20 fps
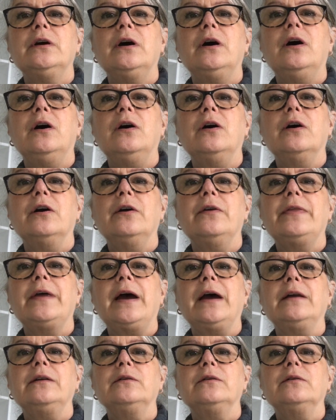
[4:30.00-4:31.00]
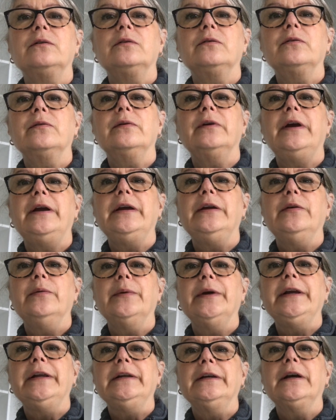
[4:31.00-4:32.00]
are that
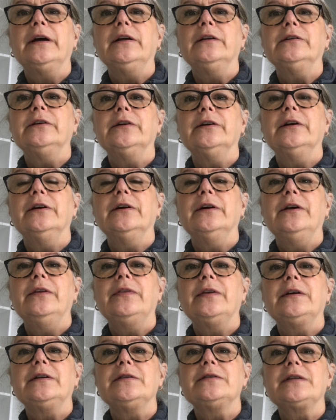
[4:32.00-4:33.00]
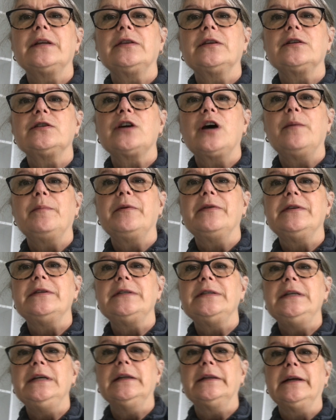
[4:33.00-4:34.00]
gray-green color that is at the top of the
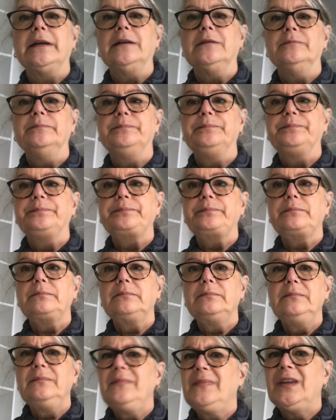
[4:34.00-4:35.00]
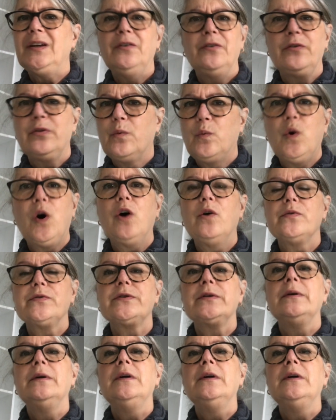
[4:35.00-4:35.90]
ceiling, or the walls.